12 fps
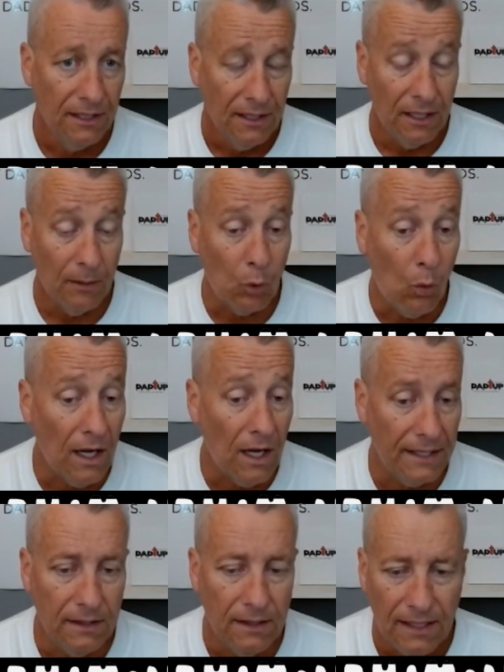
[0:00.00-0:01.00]
Number
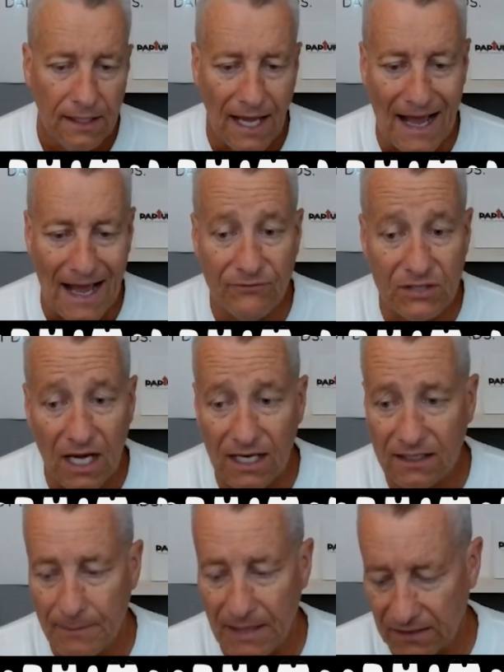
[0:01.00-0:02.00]
one, I've
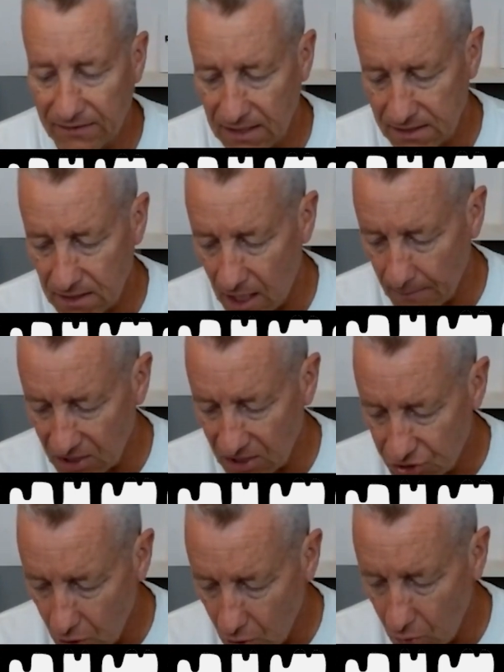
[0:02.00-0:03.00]
talked about this on my
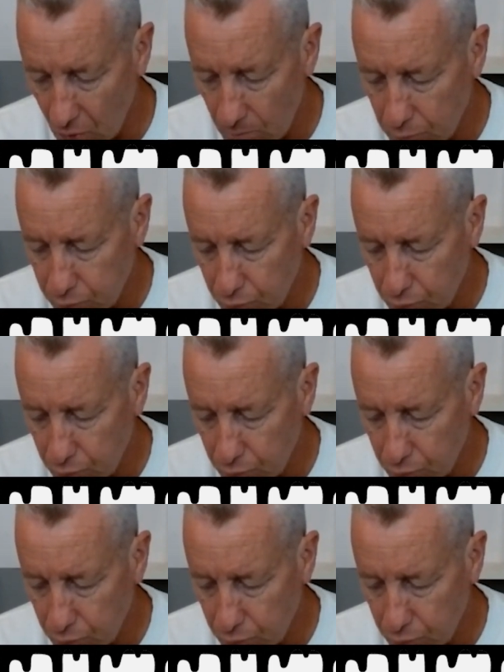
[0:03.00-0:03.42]
show